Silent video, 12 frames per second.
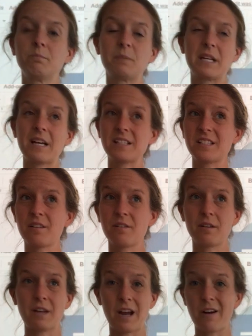because
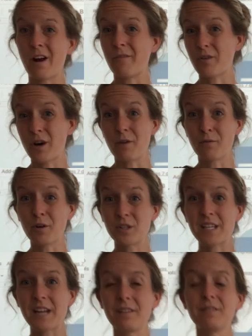for our
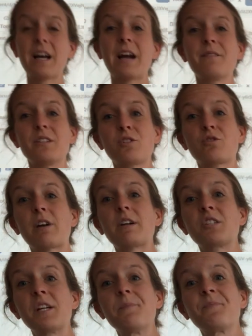first day of live
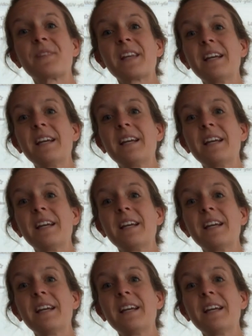instruction.